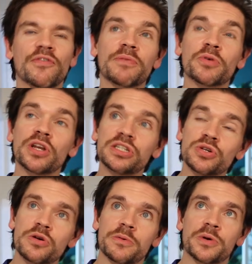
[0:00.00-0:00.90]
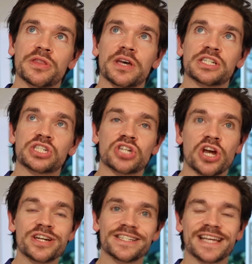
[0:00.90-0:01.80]
If I'm gonna do it with a
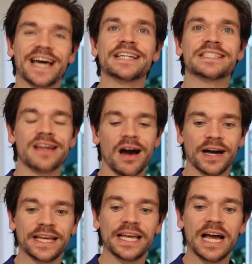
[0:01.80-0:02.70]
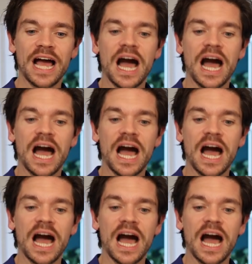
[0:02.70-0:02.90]
shirt and a tie,